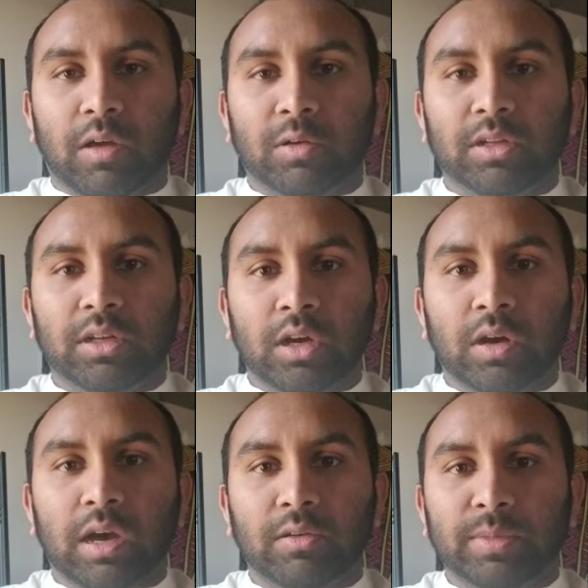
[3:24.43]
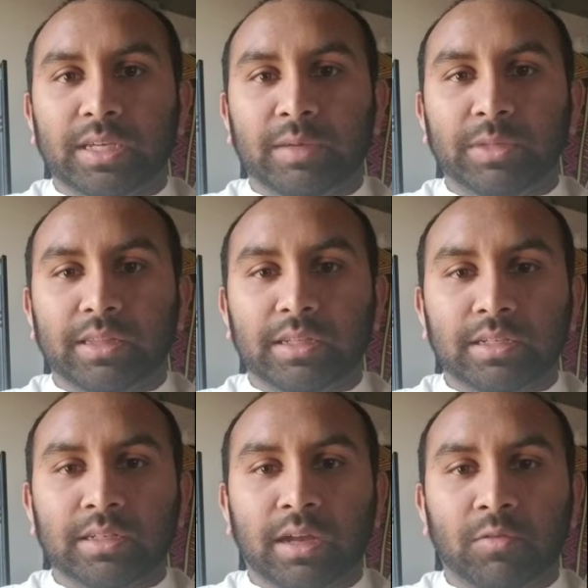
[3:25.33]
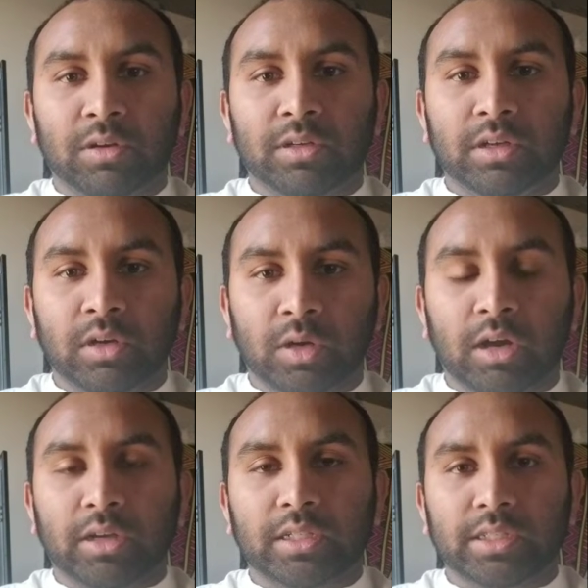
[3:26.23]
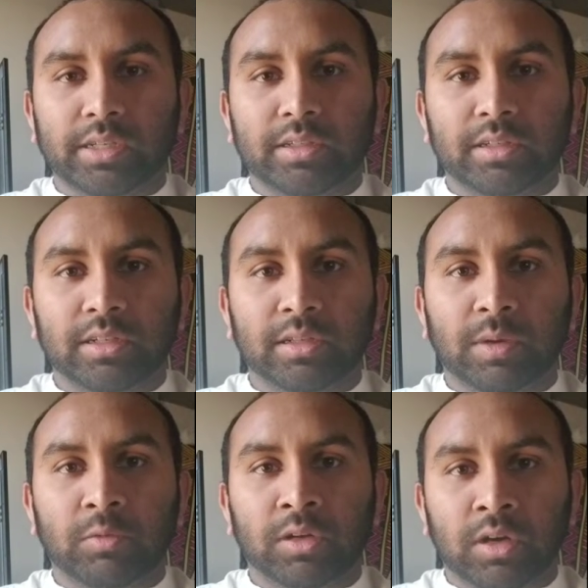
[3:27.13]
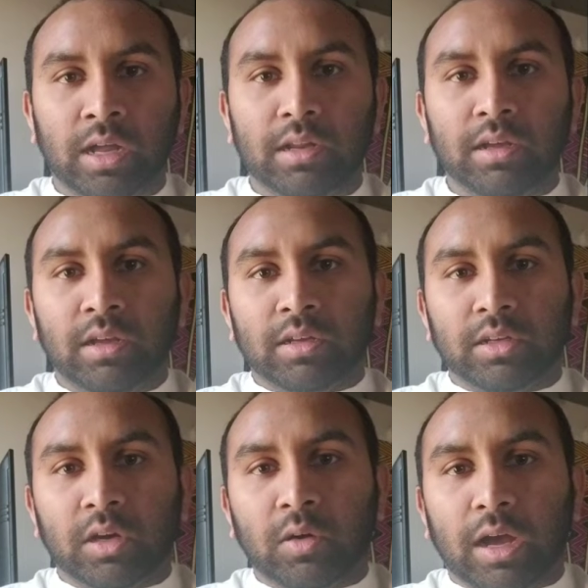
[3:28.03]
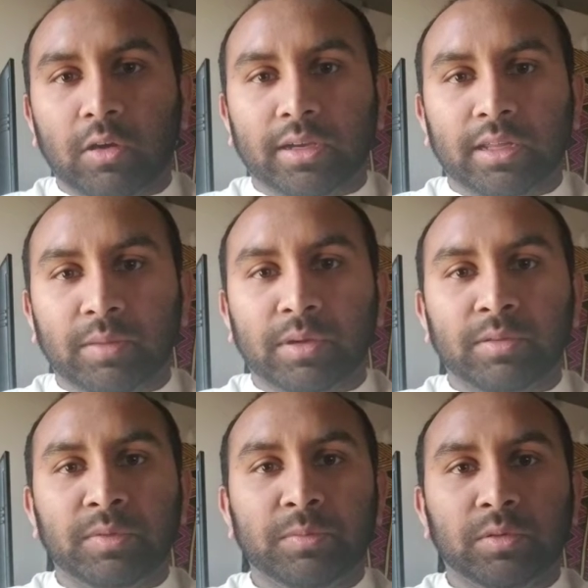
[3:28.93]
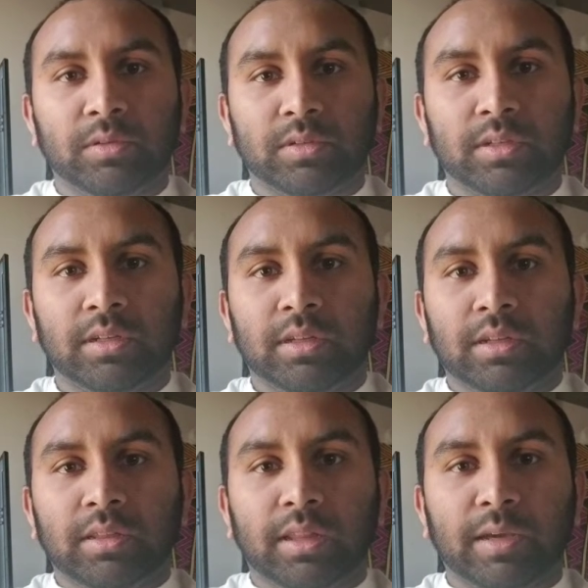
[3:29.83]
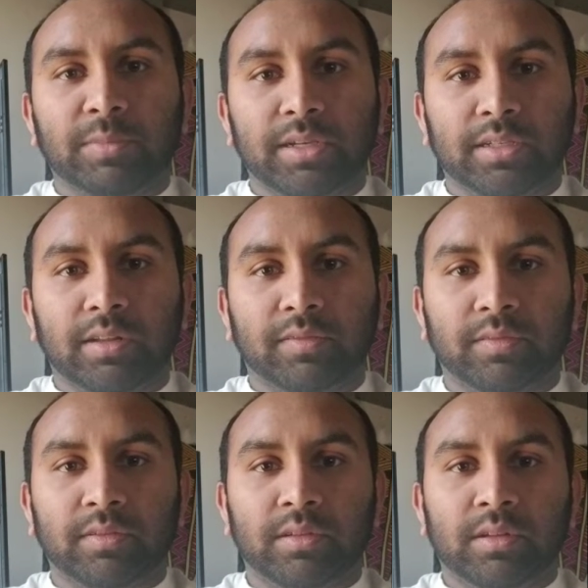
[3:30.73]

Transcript: I want to know how it became like this. I want to know how I can change the system. I want to know how I can help other people like myself.